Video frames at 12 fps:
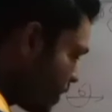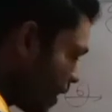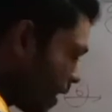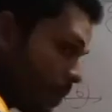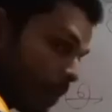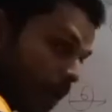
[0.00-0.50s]

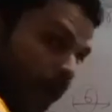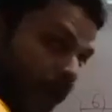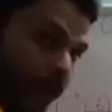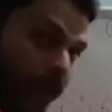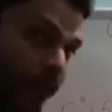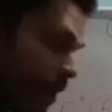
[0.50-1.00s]
of
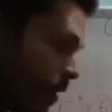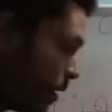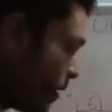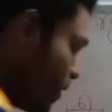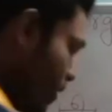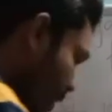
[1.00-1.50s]
carbon will
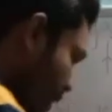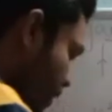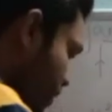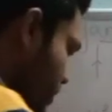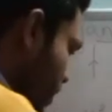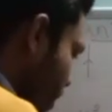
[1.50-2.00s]

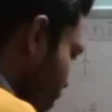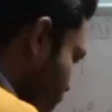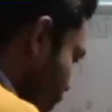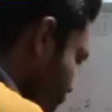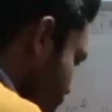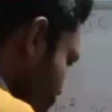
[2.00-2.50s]
is always